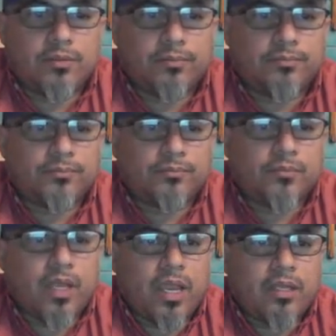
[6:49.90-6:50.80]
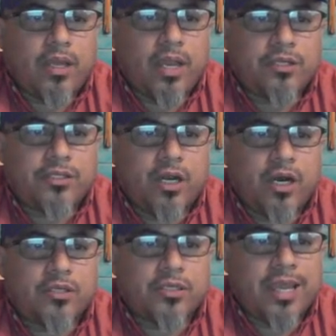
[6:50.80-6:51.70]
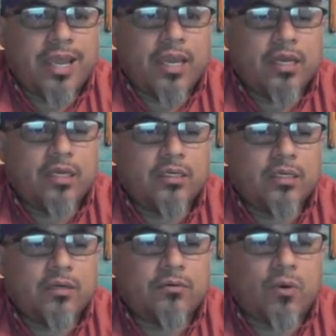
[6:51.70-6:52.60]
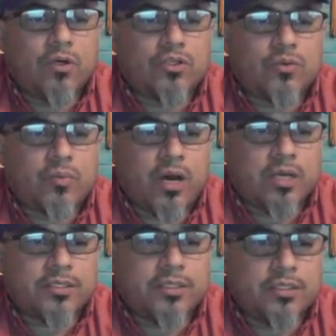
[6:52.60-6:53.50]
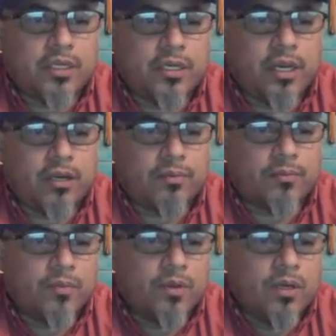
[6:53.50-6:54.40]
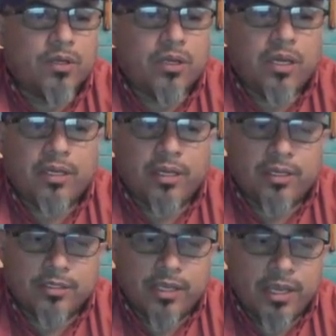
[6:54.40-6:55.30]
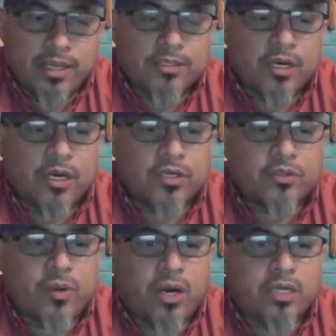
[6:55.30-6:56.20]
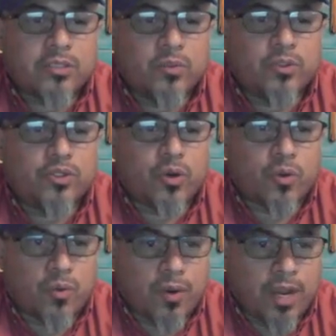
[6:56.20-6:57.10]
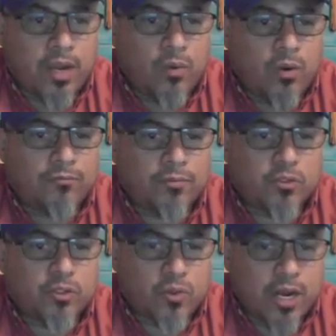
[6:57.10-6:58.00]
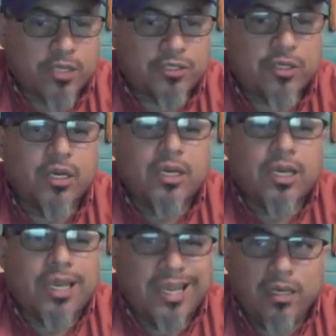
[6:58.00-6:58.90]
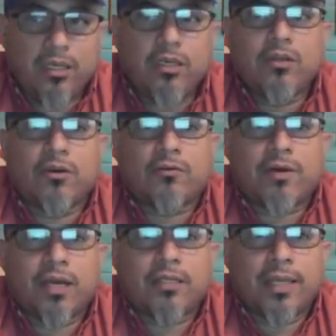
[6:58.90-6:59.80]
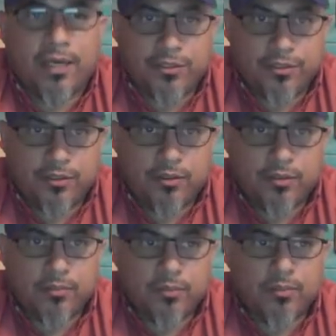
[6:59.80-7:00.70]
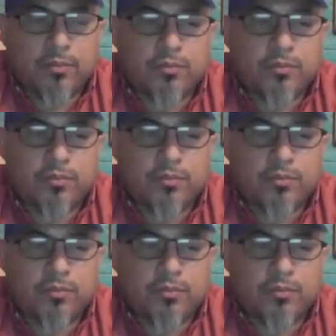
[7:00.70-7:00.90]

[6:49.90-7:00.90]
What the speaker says: this here, and the HD docs, and of course reposit in here. It is also possible to create one from scratch in your file editor.